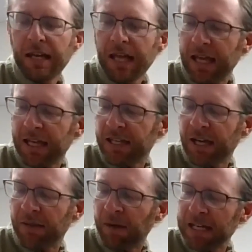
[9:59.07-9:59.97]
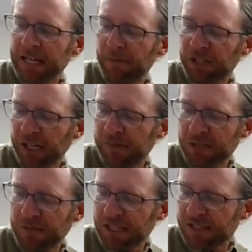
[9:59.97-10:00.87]
and my neighbor comes
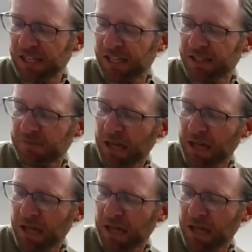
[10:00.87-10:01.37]
to me and says,